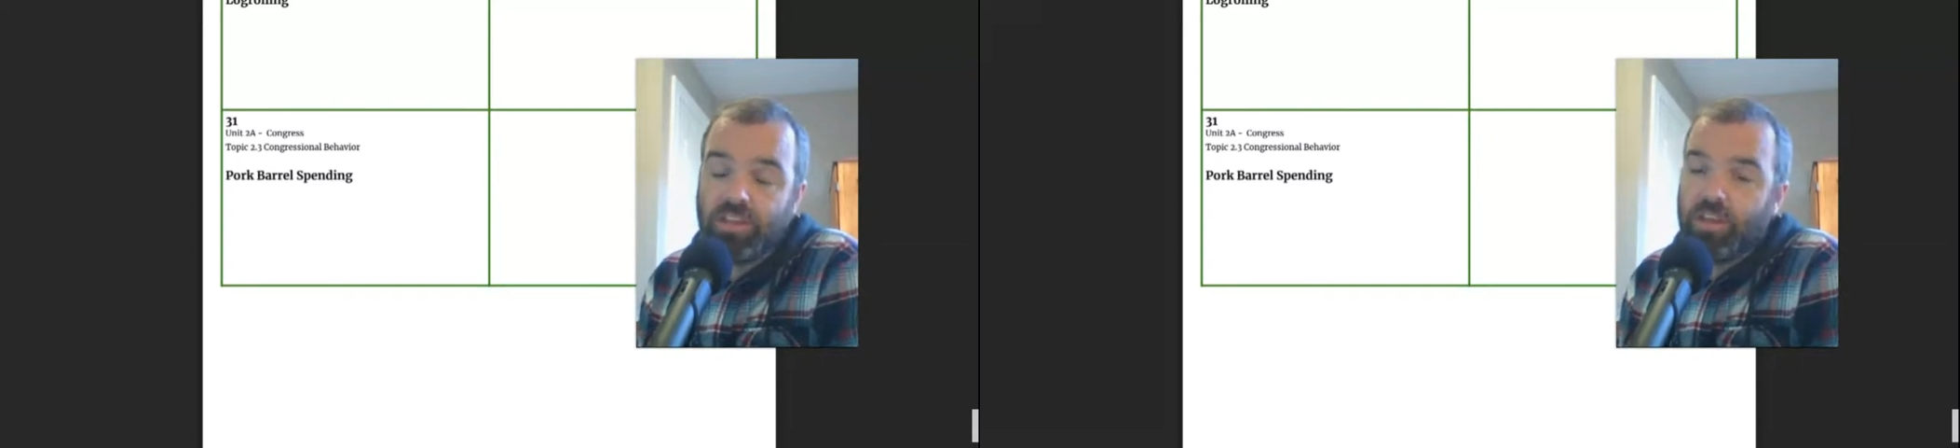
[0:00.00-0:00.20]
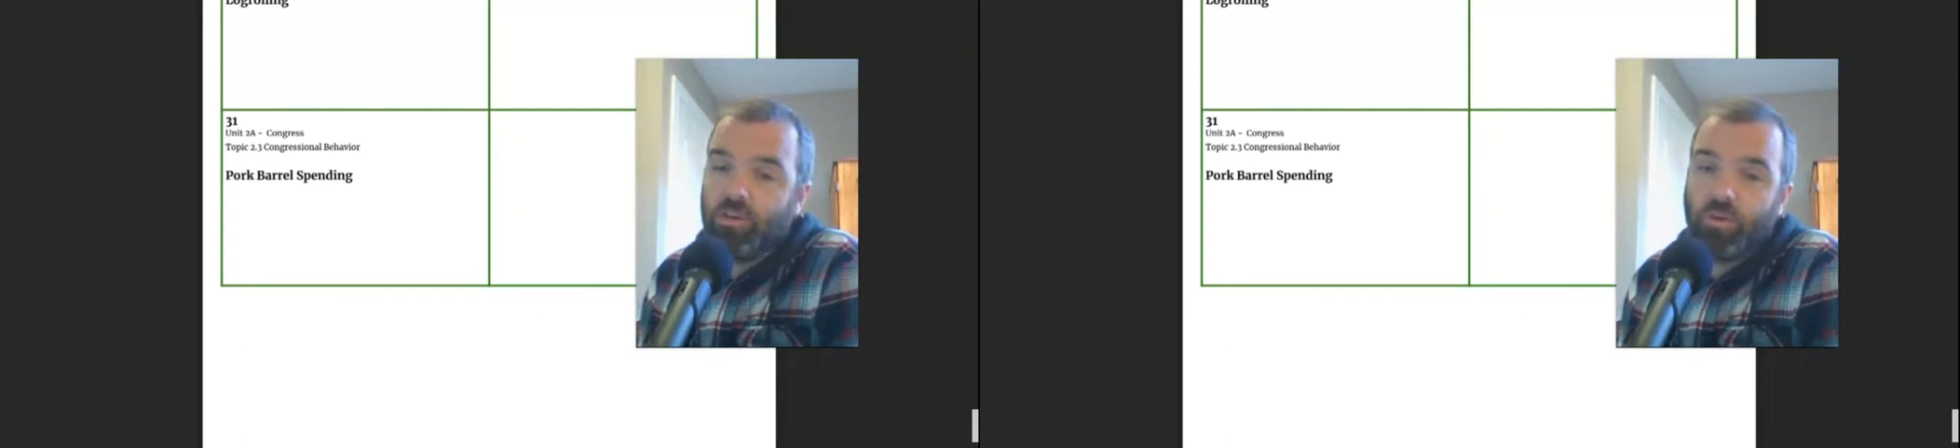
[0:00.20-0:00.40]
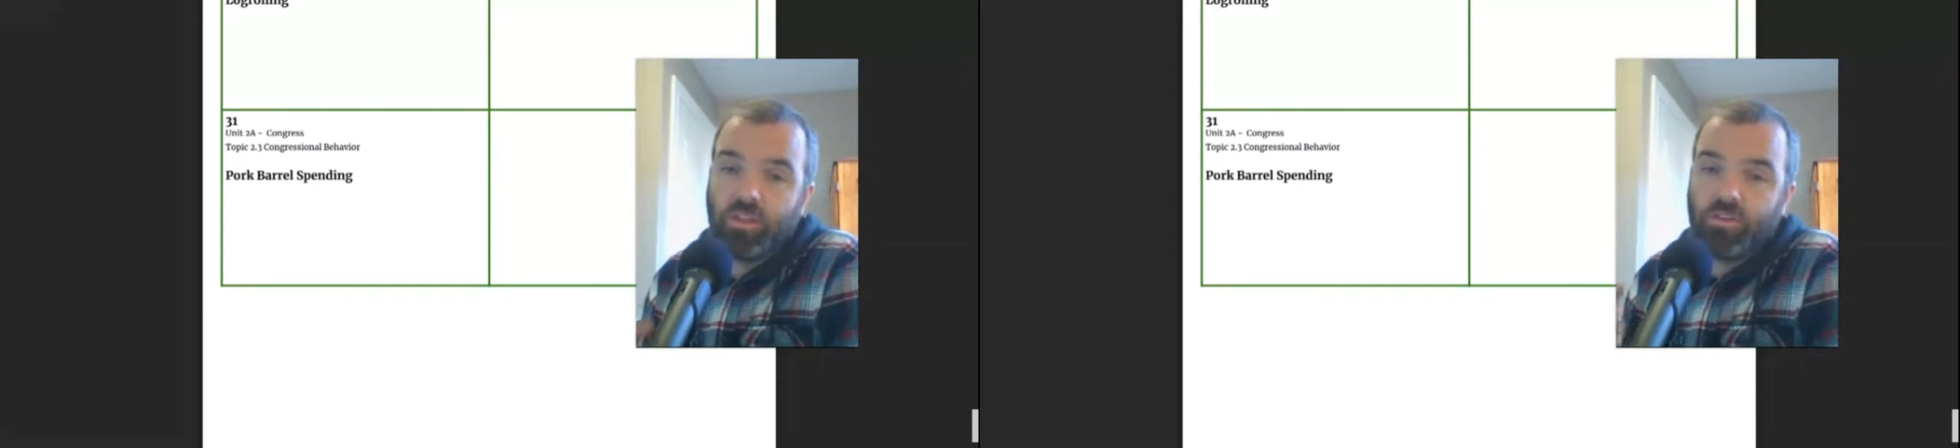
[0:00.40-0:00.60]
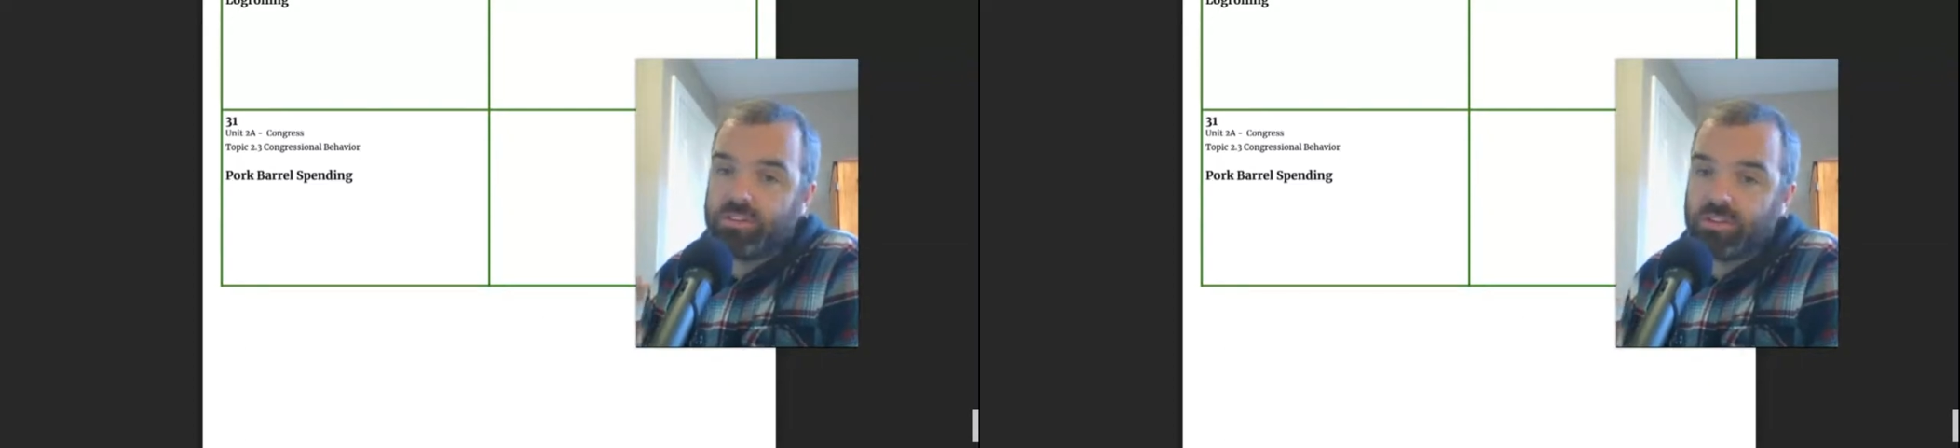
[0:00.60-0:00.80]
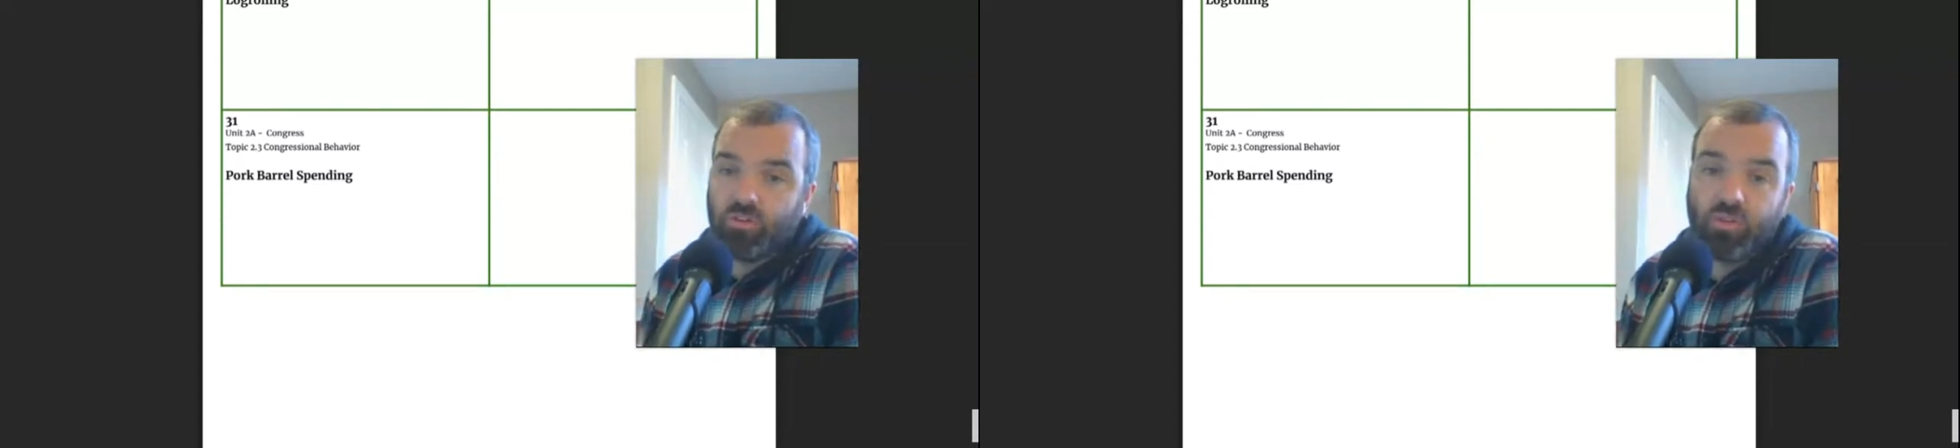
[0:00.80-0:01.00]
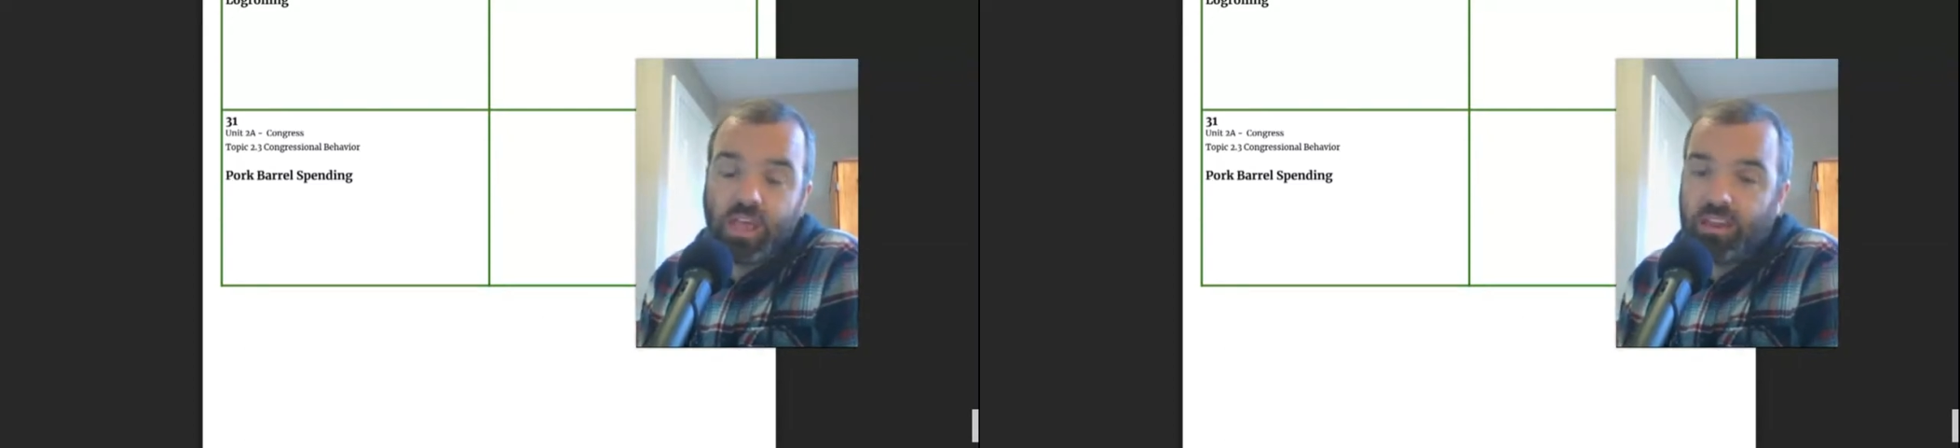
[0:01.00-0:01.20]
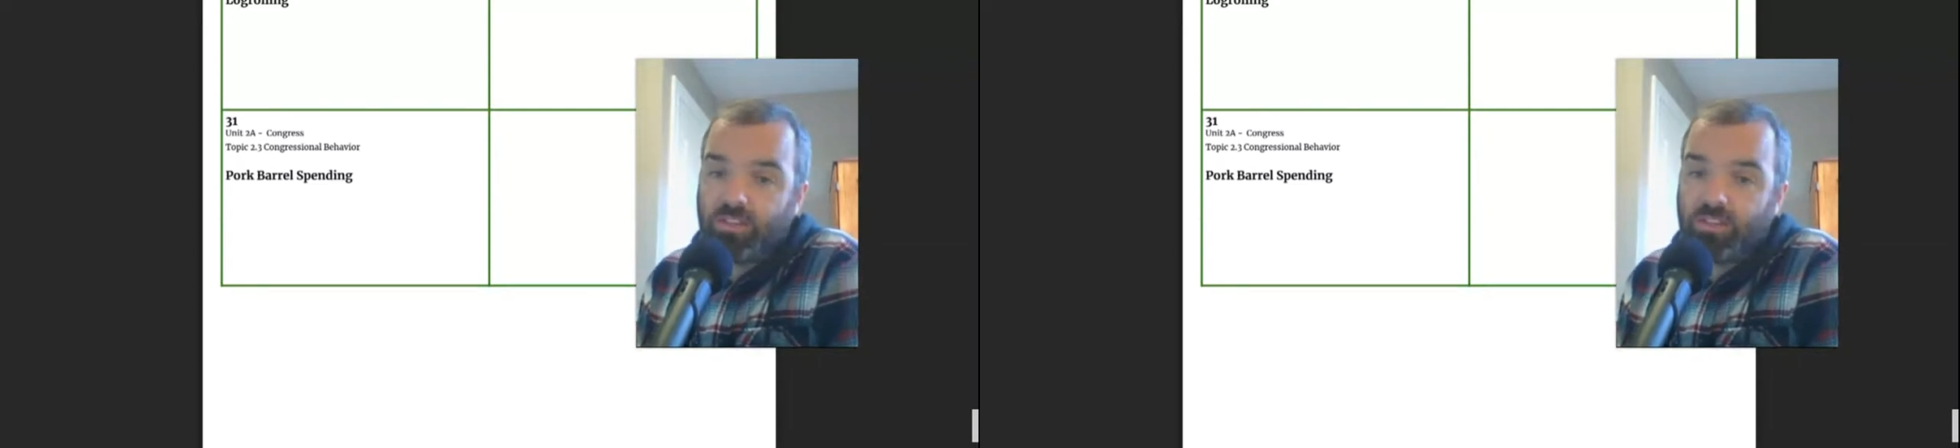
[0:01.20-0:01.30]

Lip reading: whether it's a grant